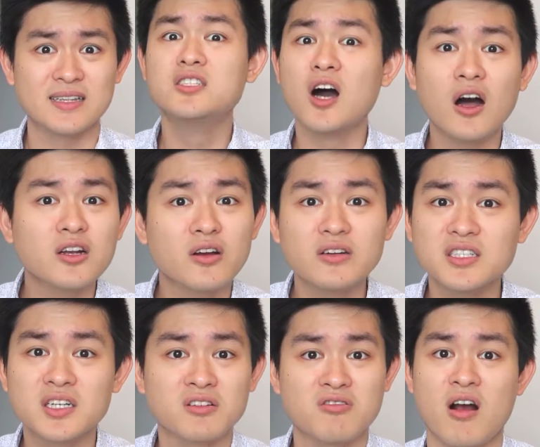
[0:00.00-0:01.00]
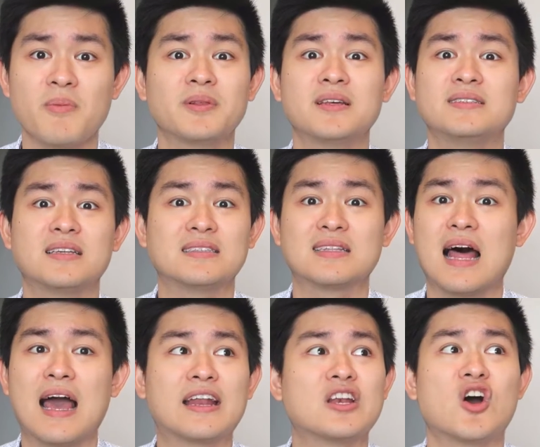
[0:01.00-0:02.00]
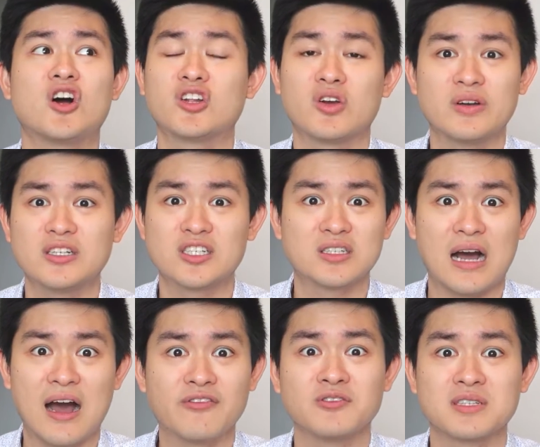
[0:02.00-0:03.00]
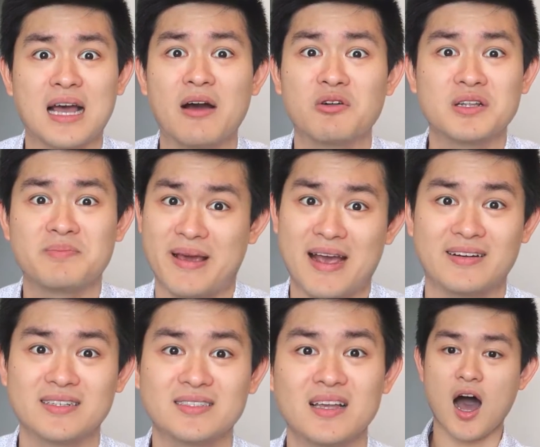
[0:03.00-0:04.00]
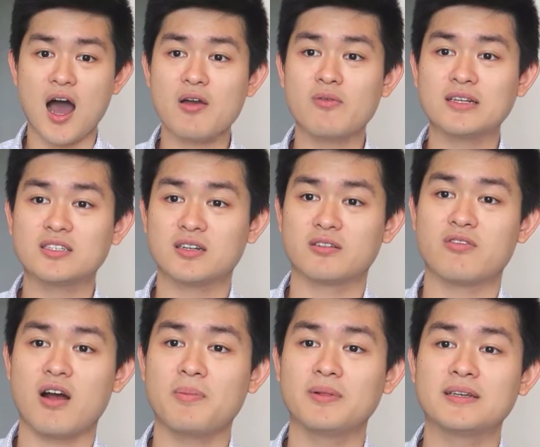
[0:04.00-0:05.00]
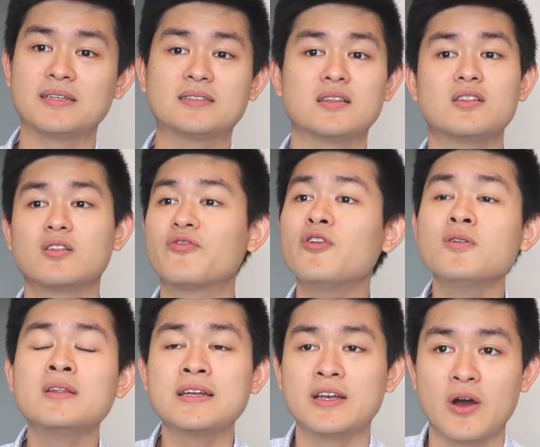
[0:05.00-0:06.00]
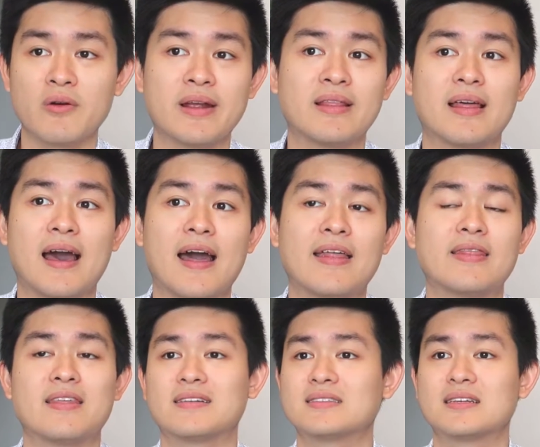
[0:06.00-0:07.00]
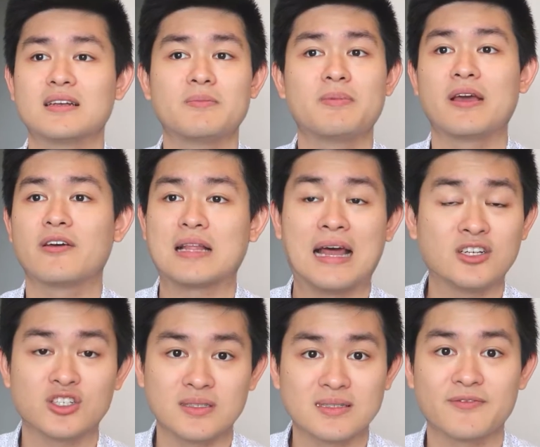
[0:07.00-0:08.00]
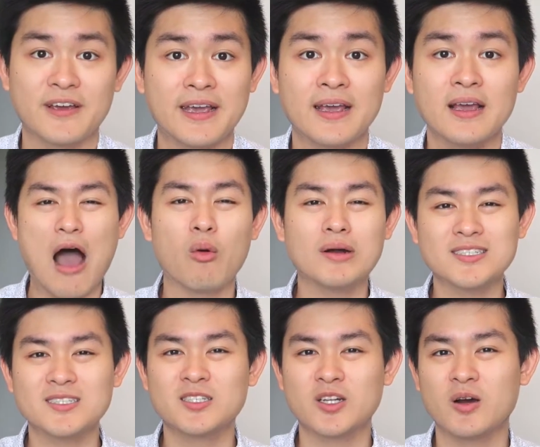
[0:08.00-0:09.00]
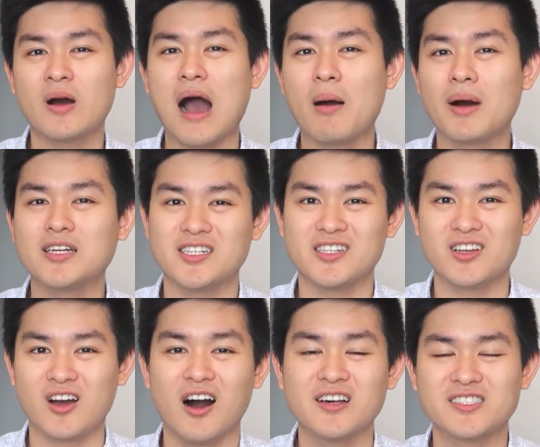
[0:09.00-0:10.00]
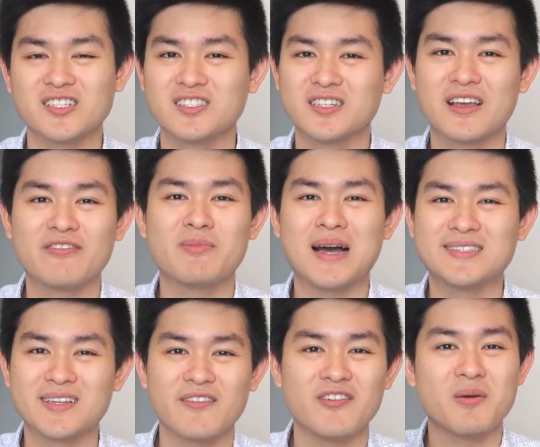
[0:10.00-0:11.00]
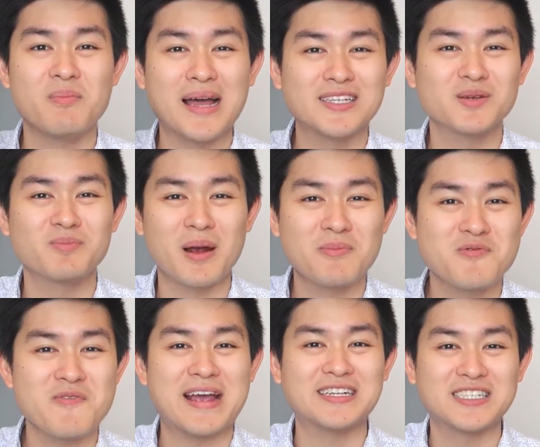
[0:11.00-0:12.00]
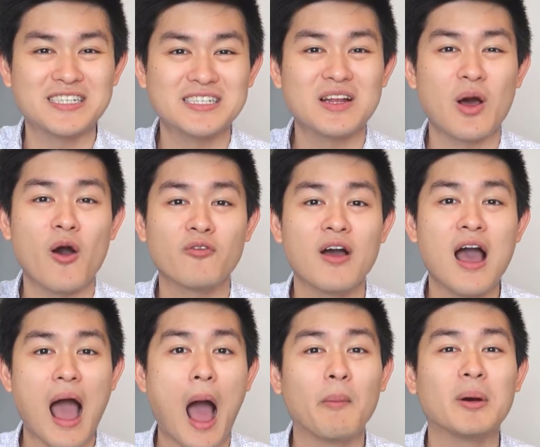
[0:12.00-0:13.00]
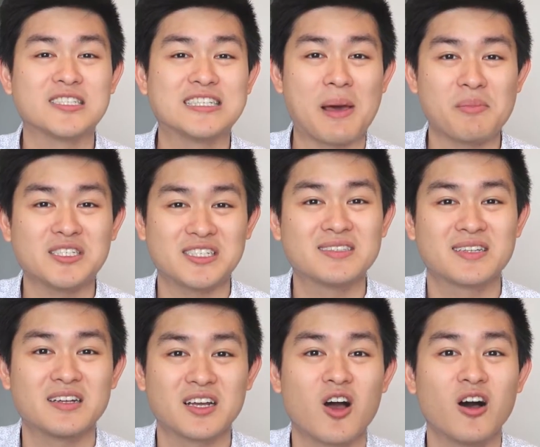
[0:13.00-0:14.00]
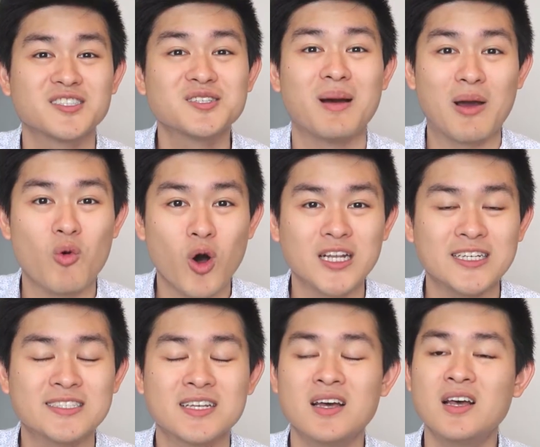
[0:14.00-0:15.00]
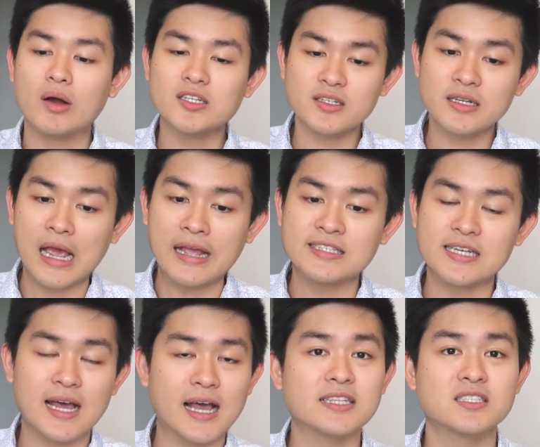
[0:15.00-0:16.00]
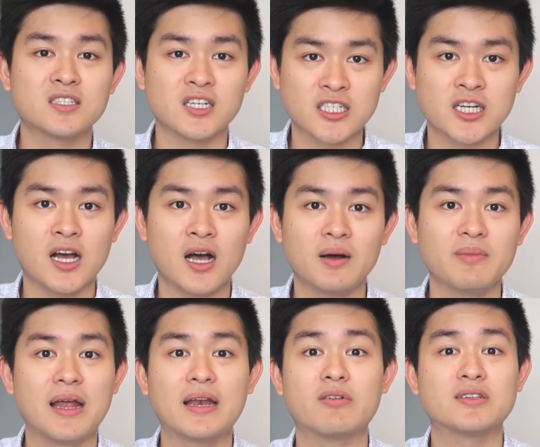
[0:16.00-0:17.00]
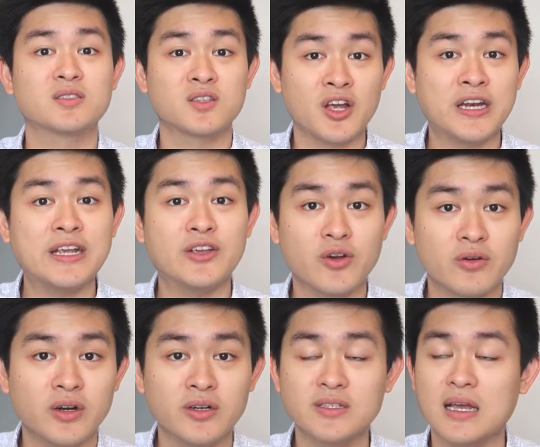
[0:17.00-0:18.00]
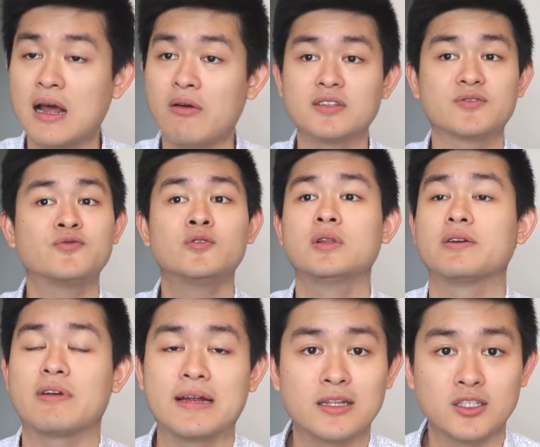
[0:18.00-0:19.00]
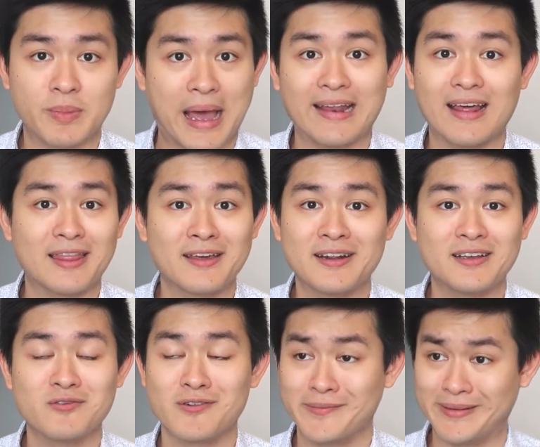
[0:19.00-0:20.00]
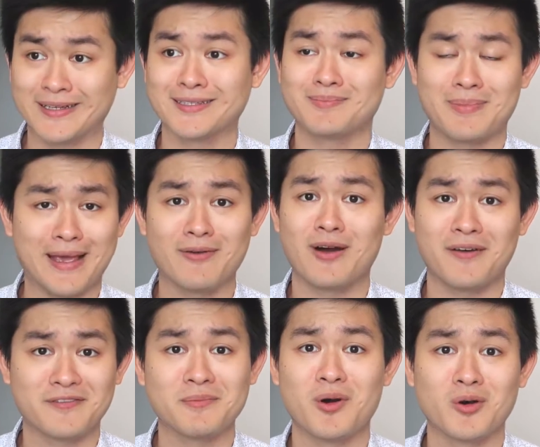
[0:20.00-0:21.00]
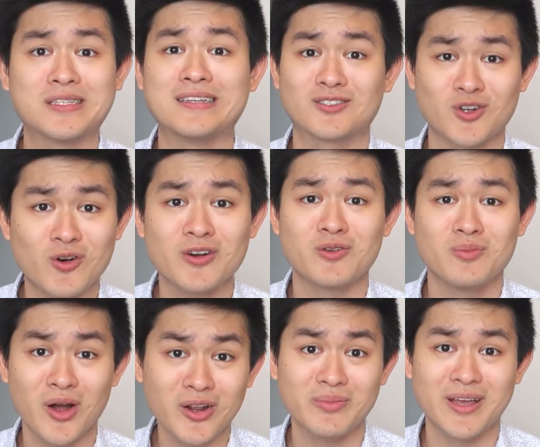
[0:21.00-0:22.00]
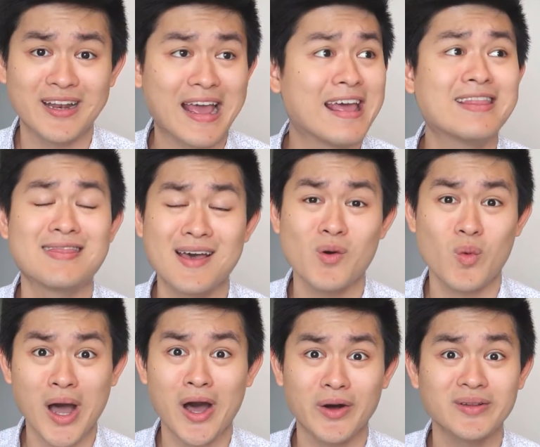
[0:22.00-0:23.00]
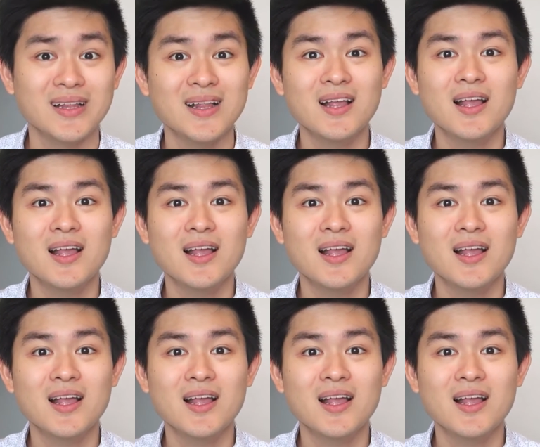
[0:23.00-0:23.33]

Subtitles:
Not going to the Acropolis is like not going to Eiffel Tower in Paris. I went to the Acropolis fully knowing that there's gonna be an entrance fee. I wanted to know how much it cost to give myself a mental preparation of how much damage it's gonna cost to my wallet. I went on the internet, searched it up, and it was 30 euros. And I was fully ready to pay that 30 euro because being one of the most historical monuments in the world.